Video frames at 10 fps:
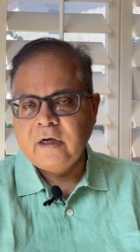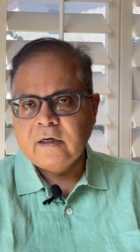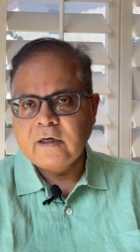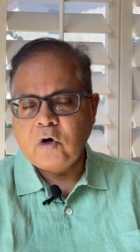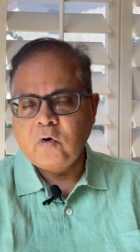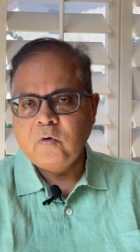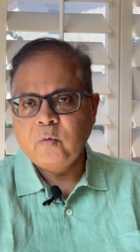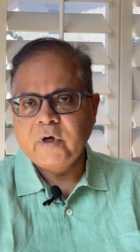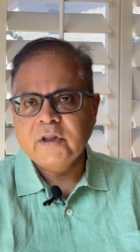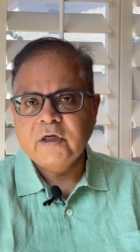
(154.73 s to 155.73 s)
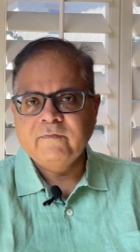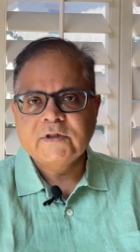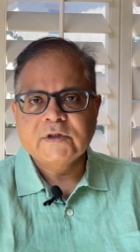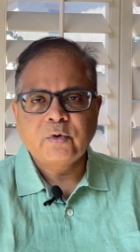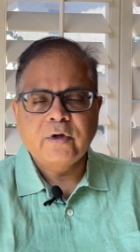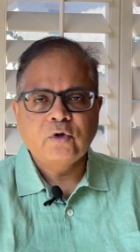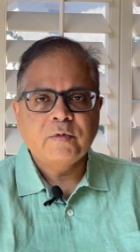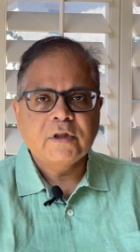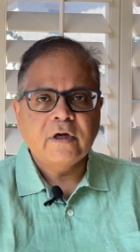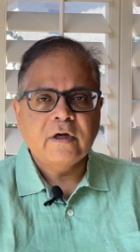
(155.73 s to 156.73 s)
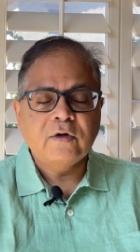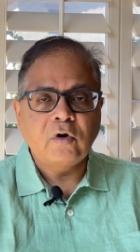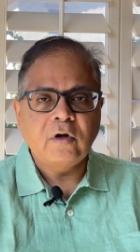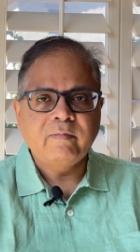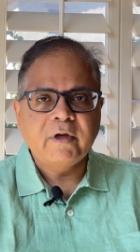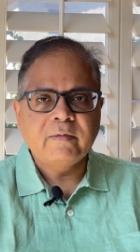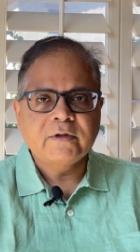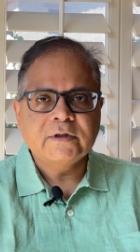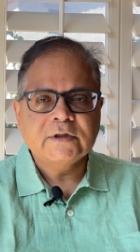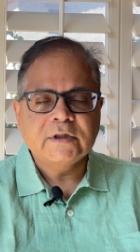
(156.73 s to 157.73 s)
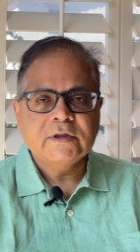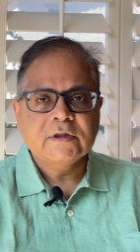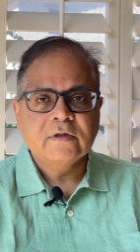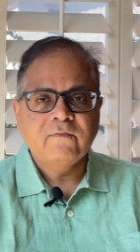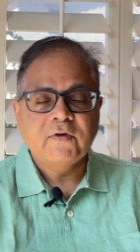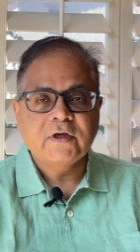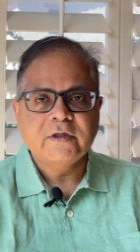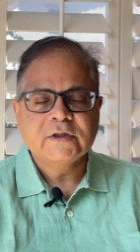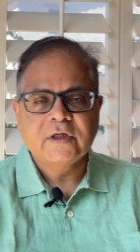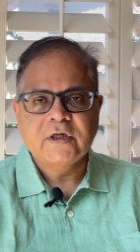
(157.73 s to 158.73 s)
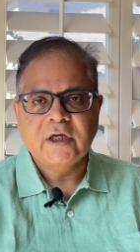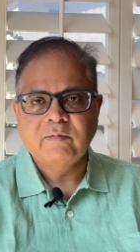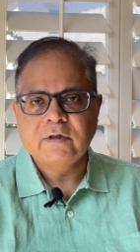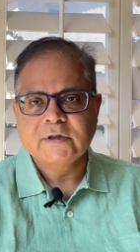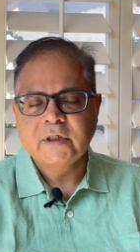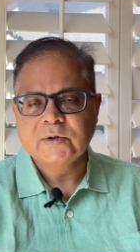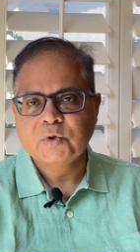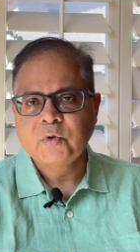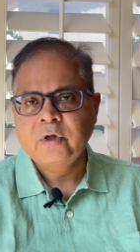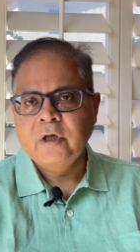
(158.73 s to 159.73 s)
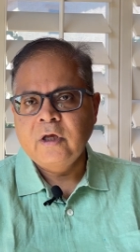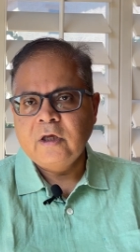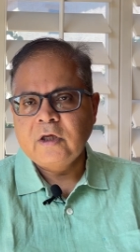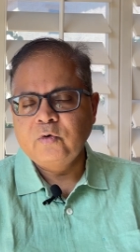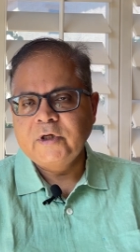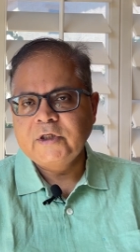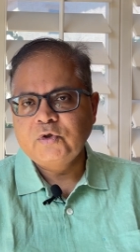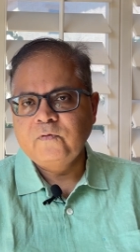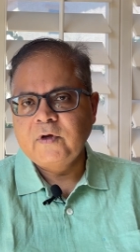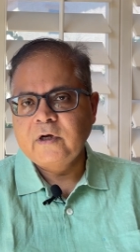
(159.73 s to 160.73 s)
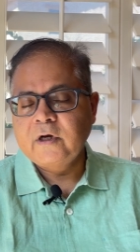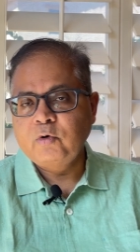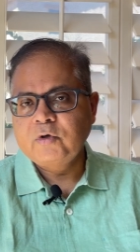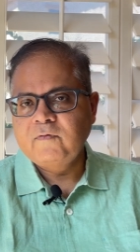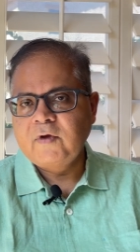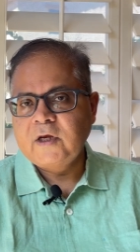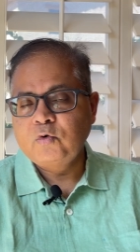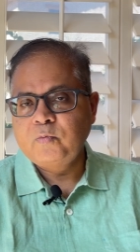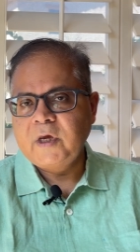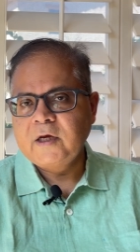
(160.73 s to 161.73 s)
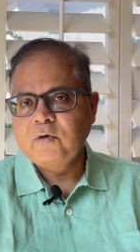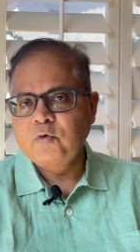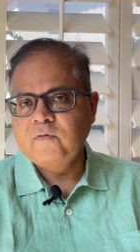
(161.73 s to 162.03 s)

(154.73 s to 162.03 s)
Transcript: Now, one thing which is going to be there in all papers is figures and tables. And so you need to figure out a way to make good